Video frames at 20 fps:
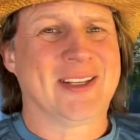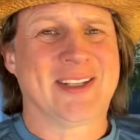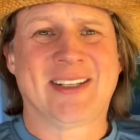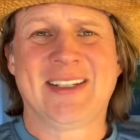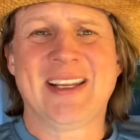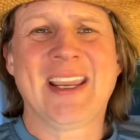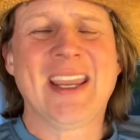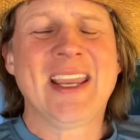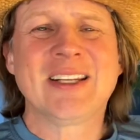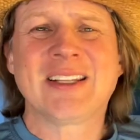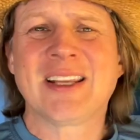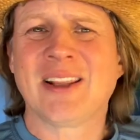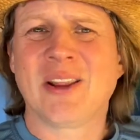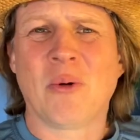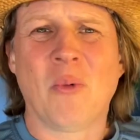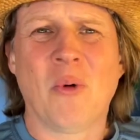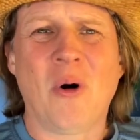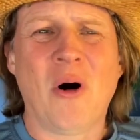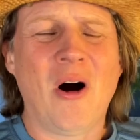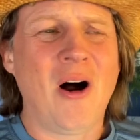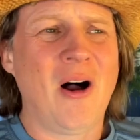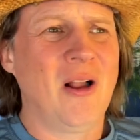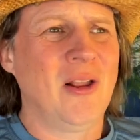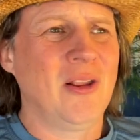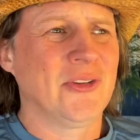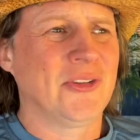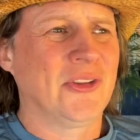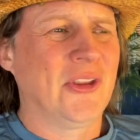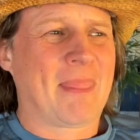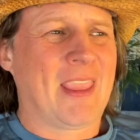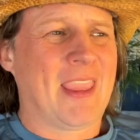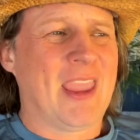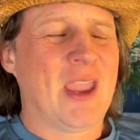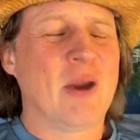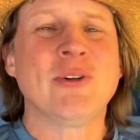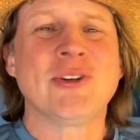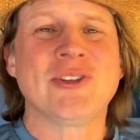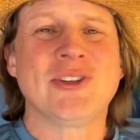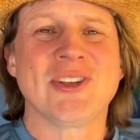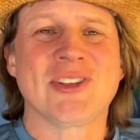sticking to the walls. It
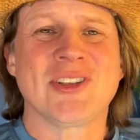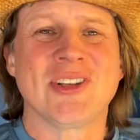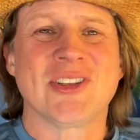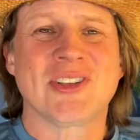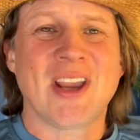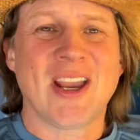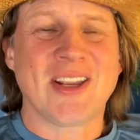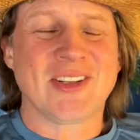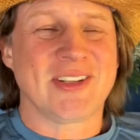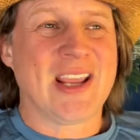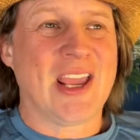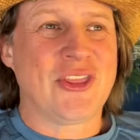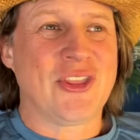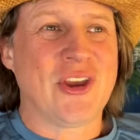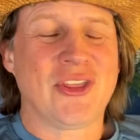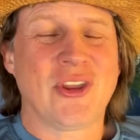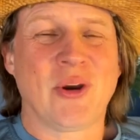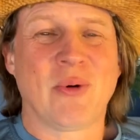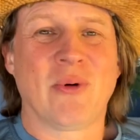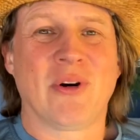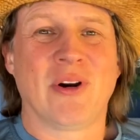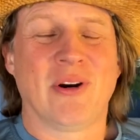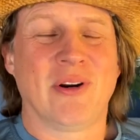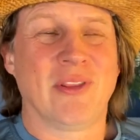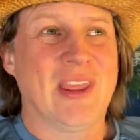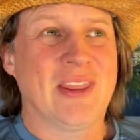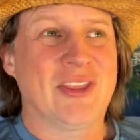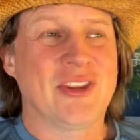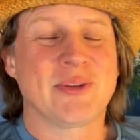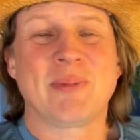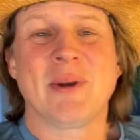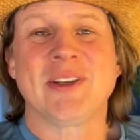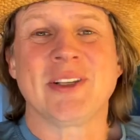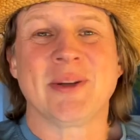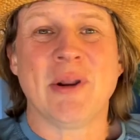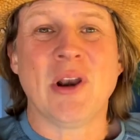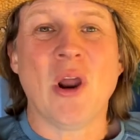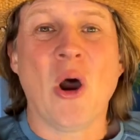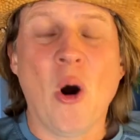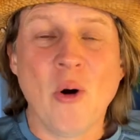was just disgusting. I thought that this place had
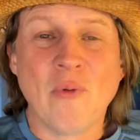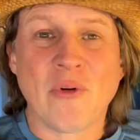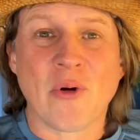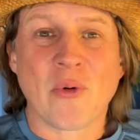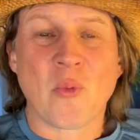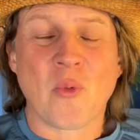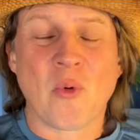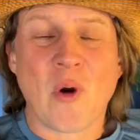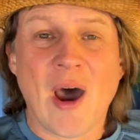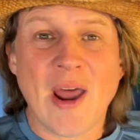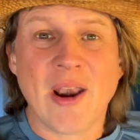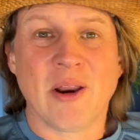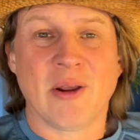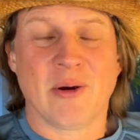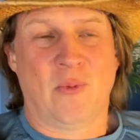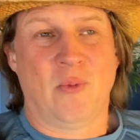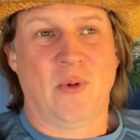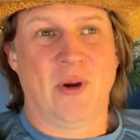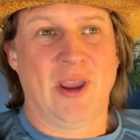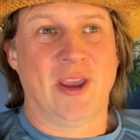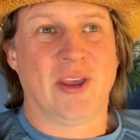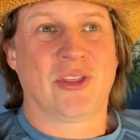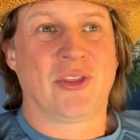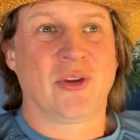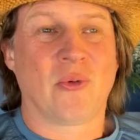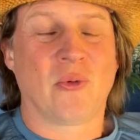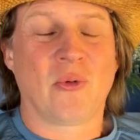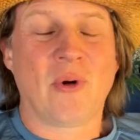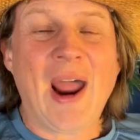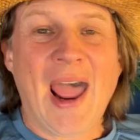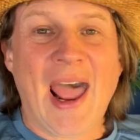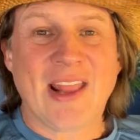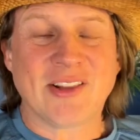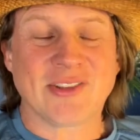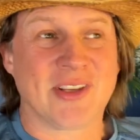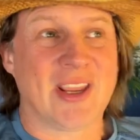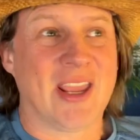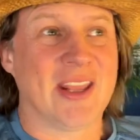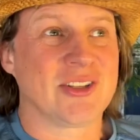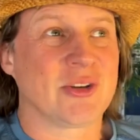been overrun with
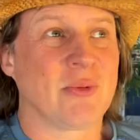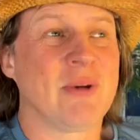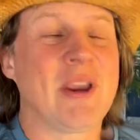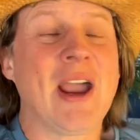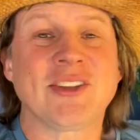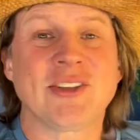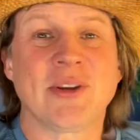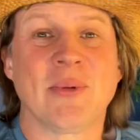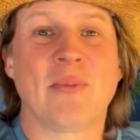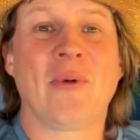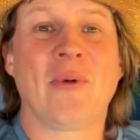rats. And so we got some